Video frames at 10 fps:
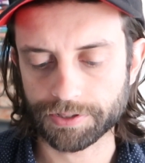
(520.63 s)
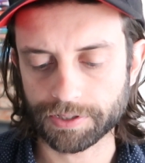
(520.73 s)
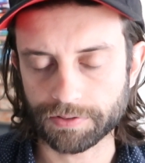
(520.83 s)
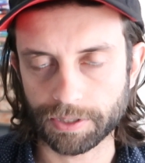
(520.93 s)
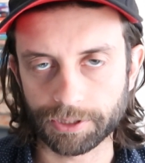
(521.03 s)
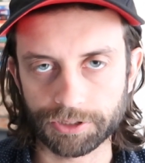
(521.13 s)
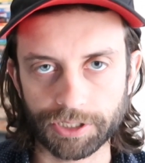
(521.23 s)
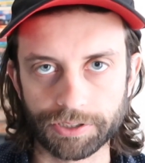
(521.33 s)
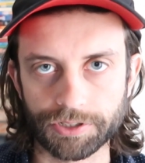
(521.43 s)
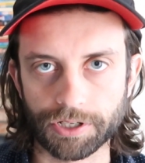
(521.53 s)
to see if something
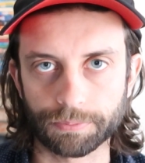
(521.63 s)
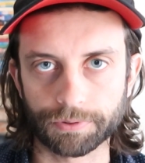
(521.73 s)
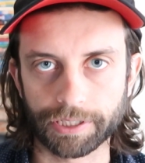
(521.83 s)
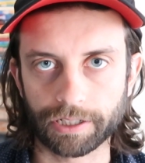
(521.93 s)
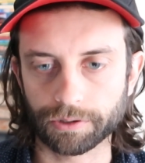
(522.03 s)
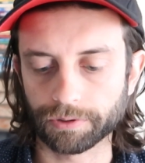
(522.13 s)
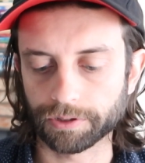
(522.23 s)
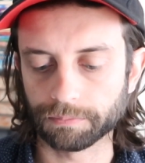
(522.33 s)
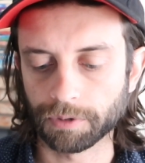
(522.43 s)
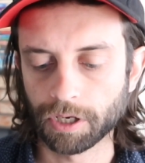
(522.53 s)
changes up with the
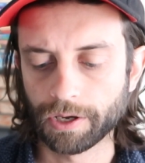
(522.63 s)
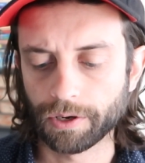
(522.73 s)
algorithm